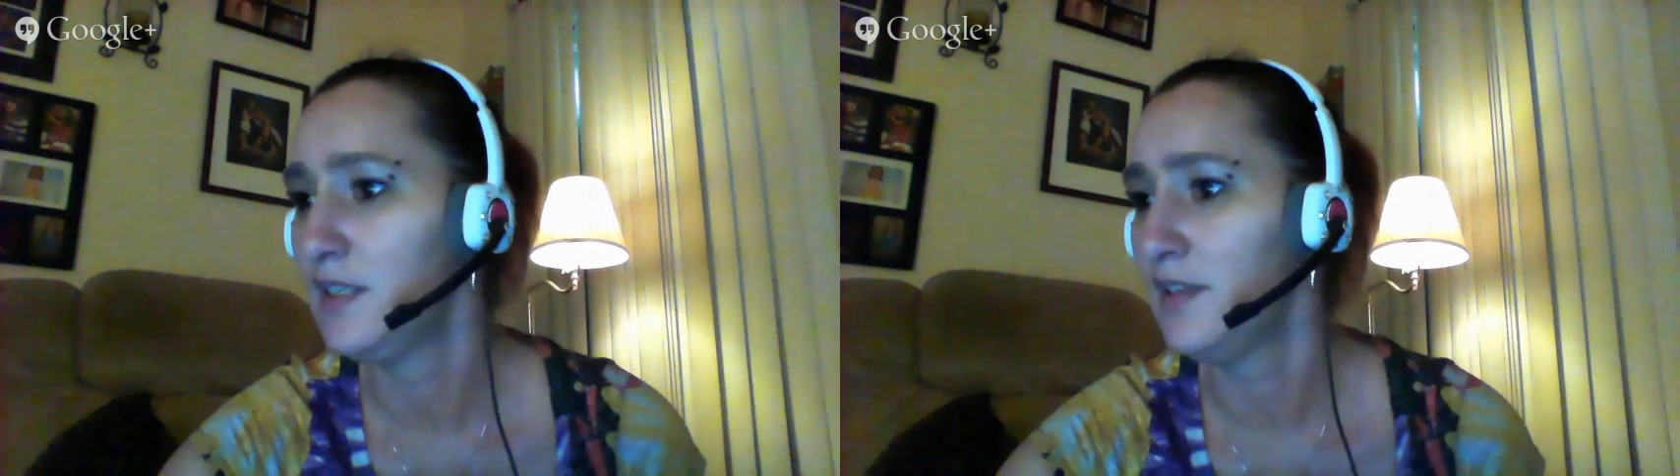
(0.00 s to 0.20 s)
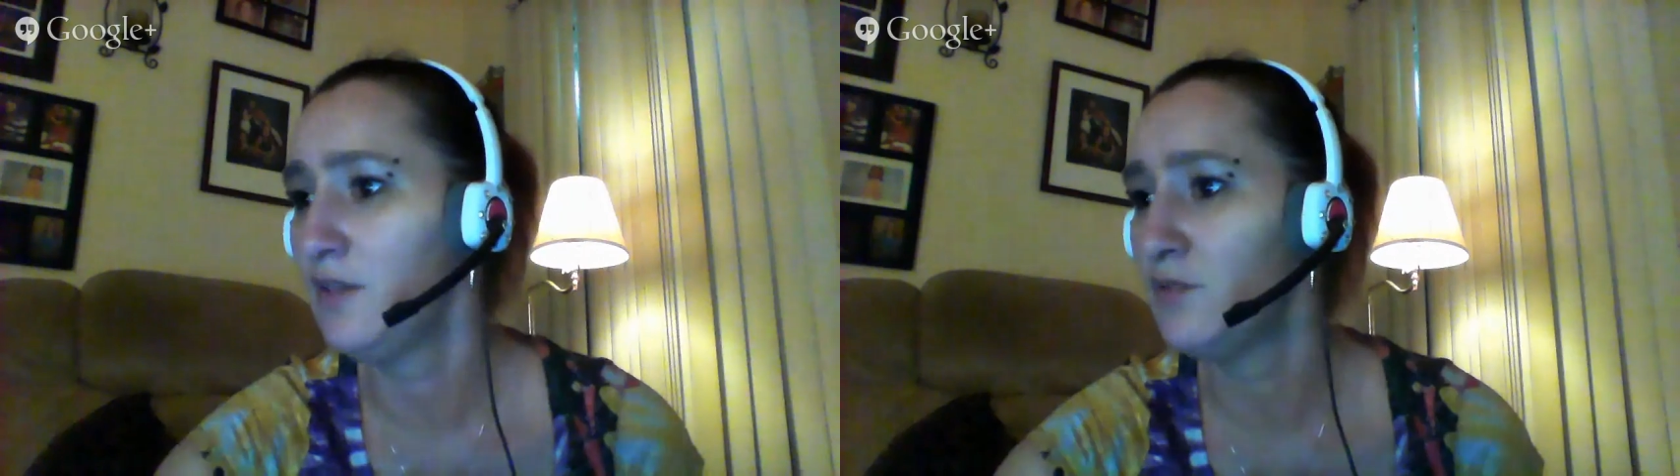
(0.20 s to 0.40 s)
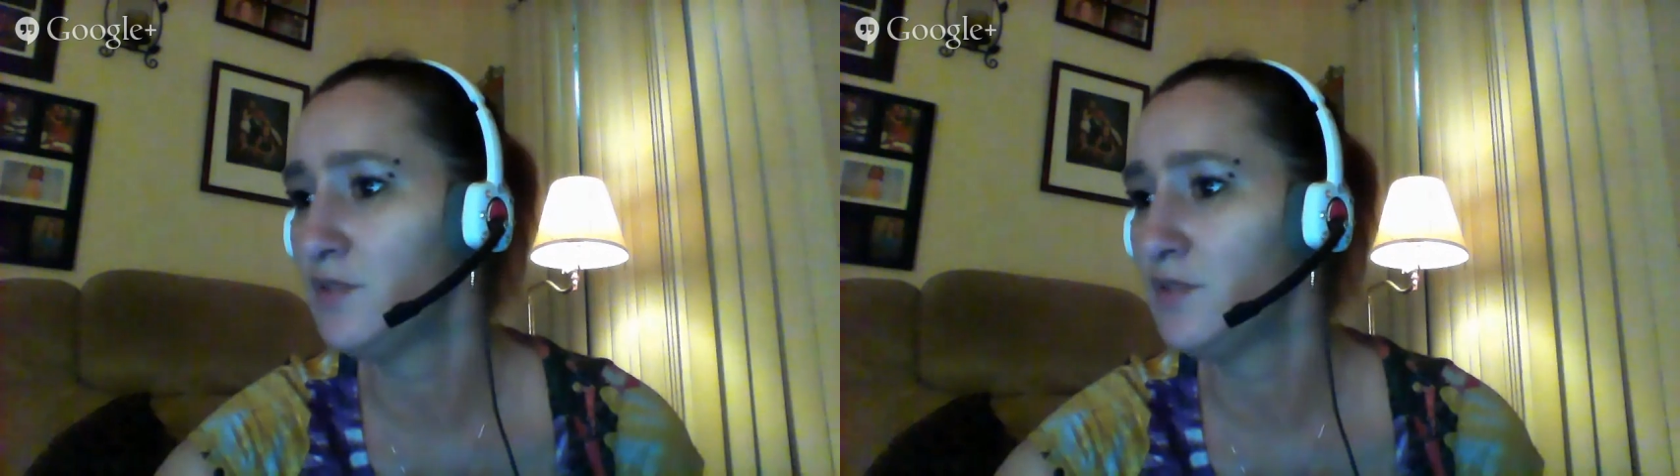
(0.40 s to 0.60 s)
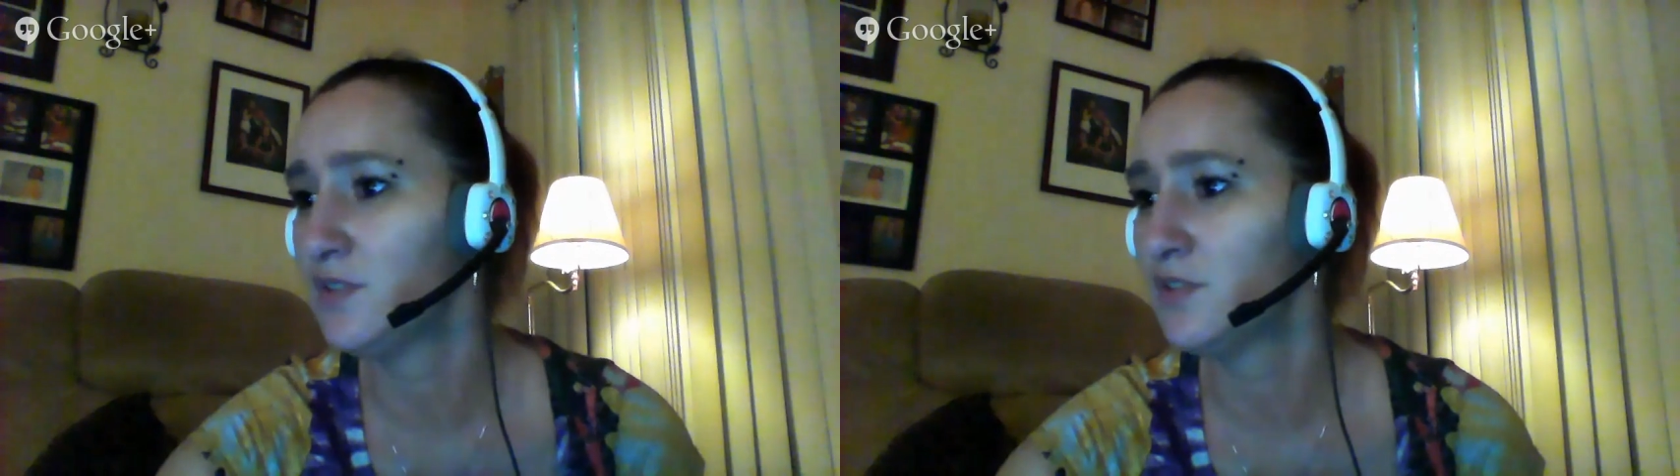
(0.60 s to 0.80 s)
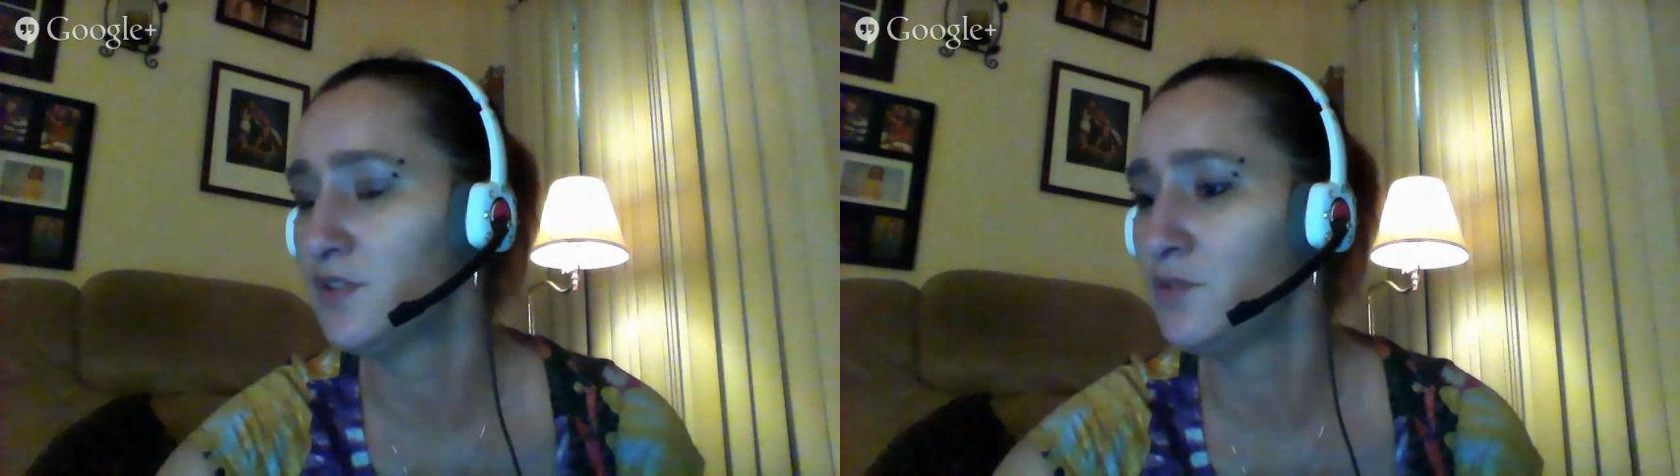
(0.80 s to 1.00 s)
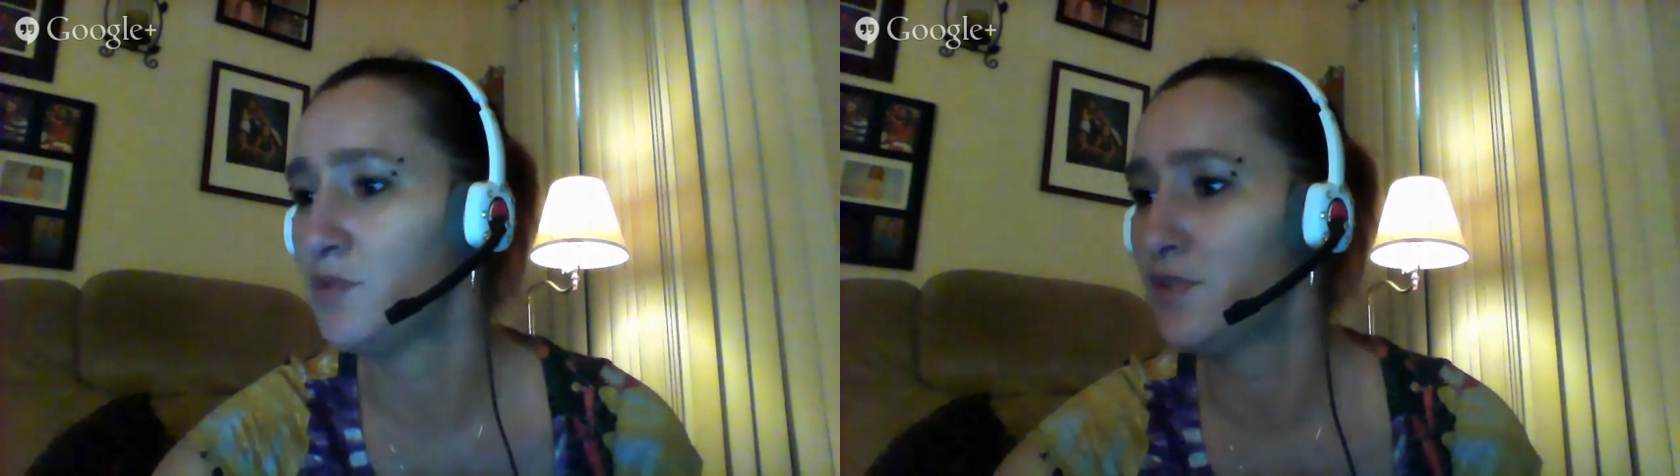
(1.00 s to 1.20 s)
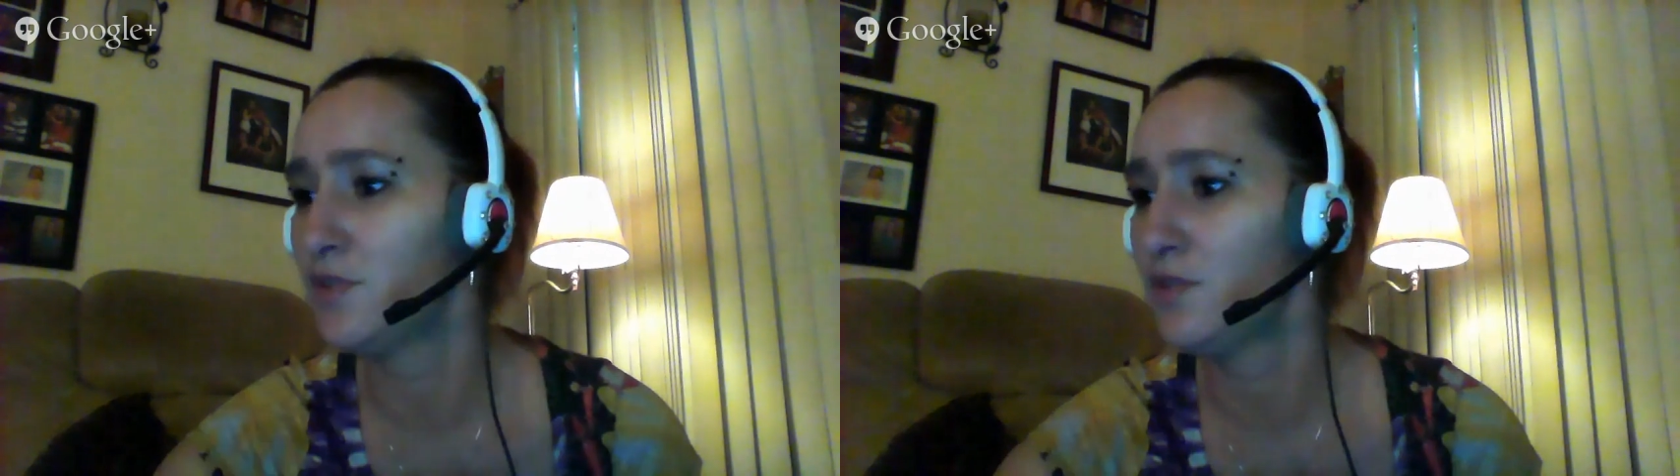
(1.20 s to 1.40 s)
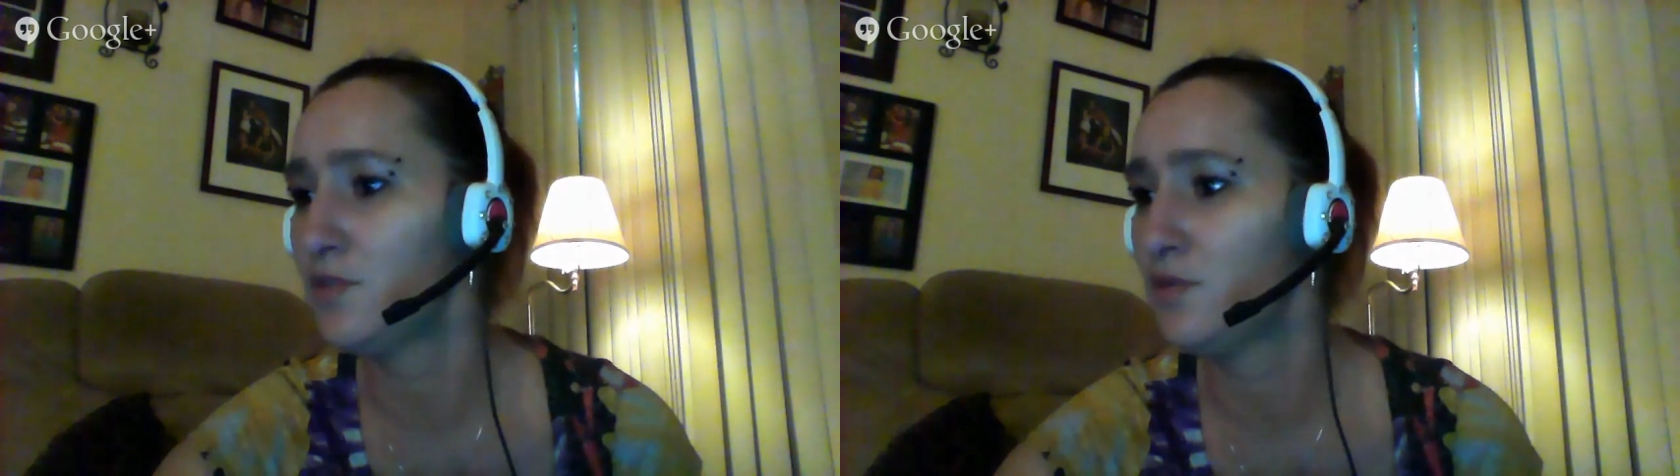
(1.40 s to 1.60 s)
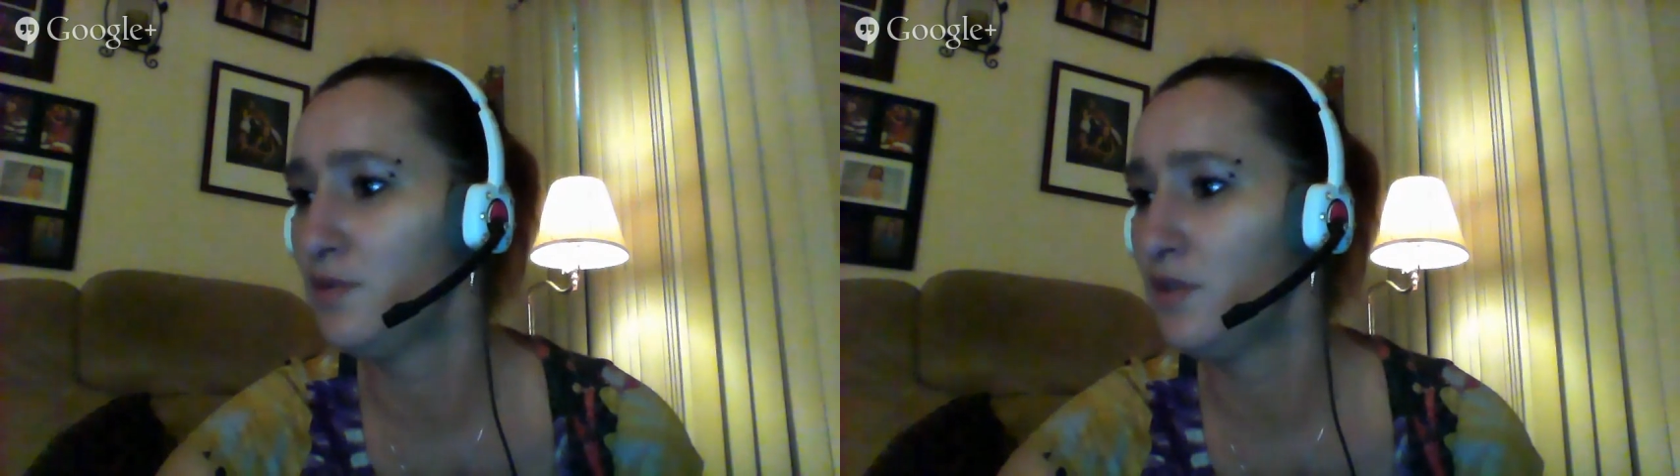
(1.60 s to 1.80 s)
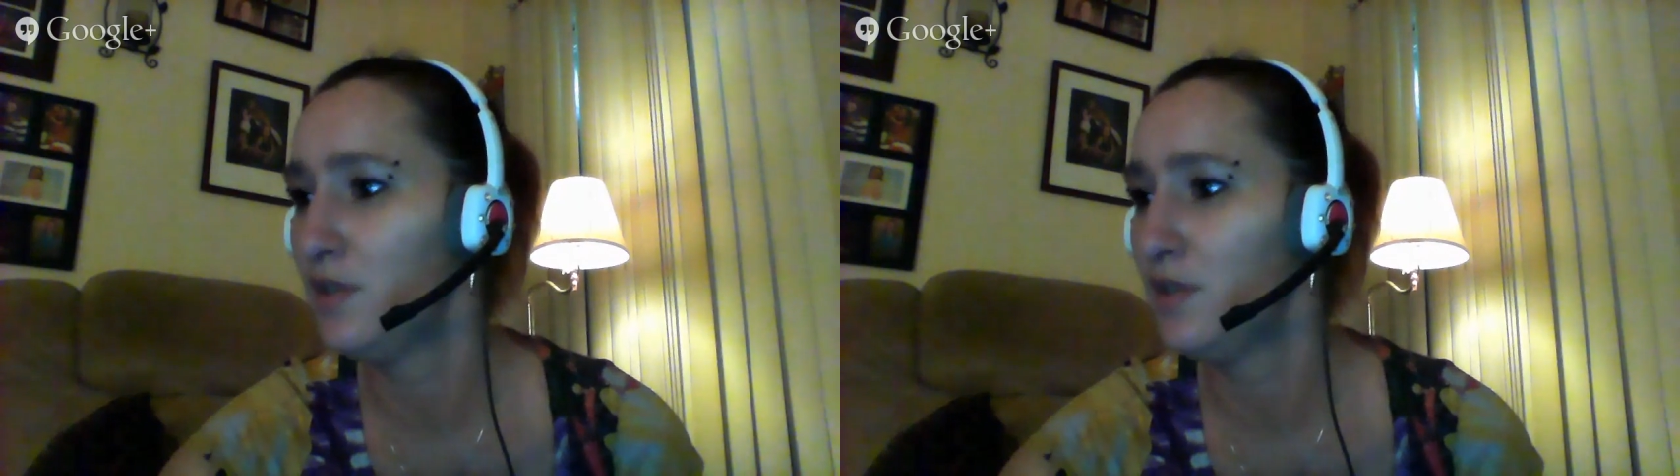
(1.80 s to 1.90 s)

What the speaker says: that one's a good one too.